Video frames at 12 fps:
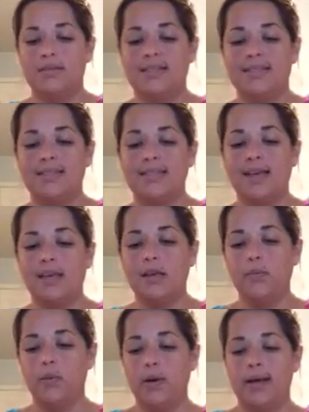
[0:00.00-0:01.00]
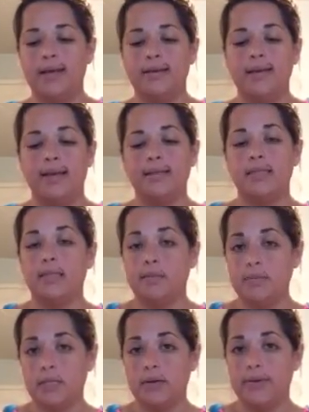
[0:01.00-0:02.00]
The second one, and
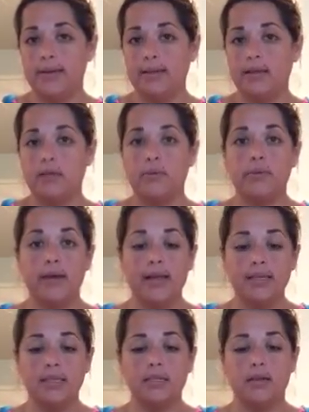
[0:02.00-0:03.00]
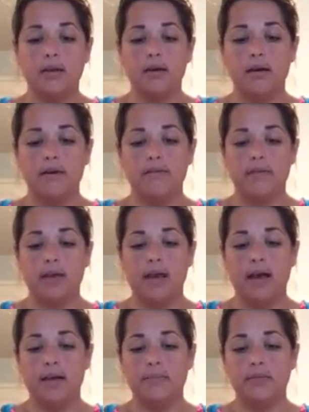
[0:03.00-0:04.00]
subsequently the rest of the
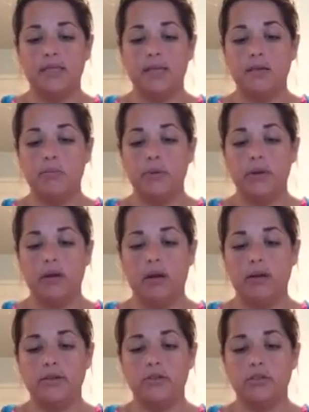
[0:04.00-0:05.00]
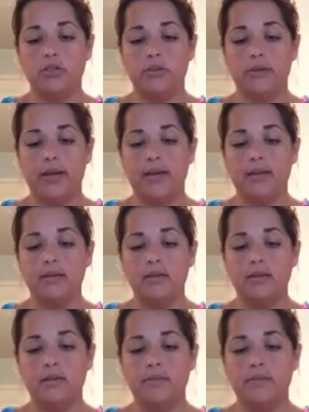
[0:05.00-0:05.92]
cups that you put on your strand,